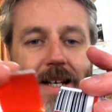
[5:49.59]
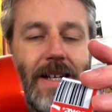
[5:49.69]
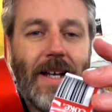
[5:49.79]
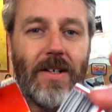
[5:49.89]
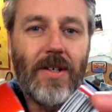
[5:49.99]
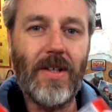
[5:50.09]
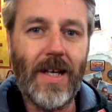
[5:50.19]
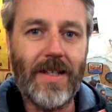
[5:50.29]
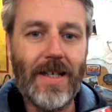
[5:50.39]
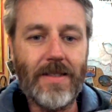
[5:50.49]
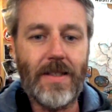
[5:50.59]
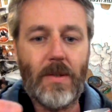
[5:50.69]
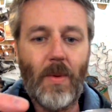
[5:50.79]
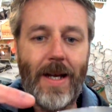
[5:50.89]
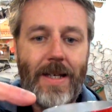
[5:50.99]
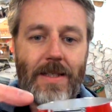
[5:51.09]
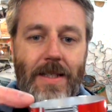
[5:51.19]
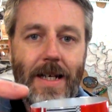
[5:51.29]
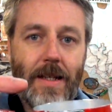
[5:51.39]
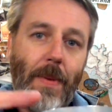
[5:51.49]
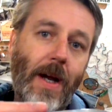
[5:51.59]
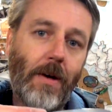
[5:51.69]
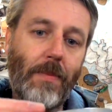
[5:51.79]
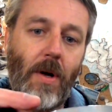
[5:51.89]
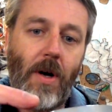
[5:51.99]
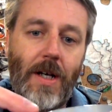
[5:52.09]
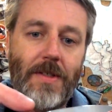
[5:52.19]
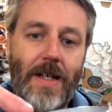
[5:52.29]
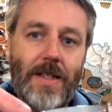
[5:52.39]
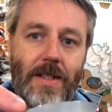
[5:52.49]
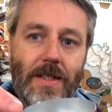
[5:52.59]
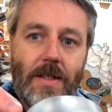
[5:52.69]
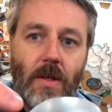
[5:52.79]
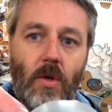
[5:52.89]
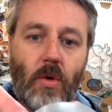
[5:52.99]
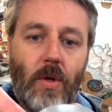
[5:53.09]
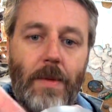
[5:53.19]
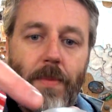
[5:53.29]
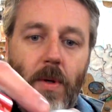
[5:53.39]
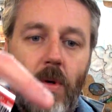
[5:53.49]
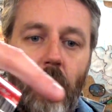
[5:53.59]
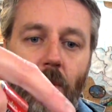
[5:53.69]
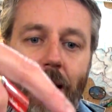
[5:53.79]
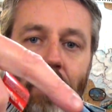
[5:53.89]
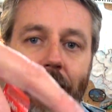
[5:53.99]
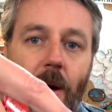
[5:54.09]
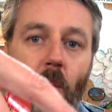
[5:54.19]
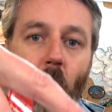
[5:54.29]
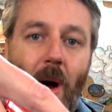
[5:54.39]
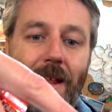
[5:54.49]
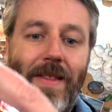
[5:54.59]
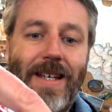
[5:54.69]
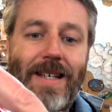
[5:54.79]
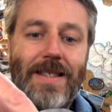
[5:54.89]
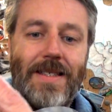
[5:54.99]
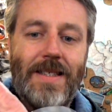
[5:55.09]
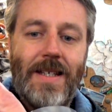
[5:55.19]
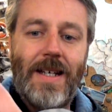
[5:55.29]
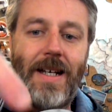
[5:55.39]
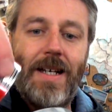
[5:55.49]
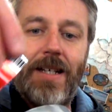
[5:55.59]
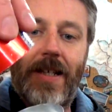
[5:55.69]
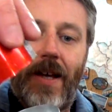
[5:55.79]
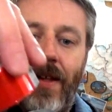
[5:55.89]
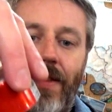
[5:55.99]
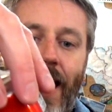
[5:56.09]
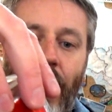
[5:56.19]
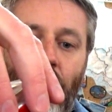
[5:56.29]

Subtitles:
Now to do that, the easiest way is to get the pair of pliers and just crimp all the way around one of these, so that that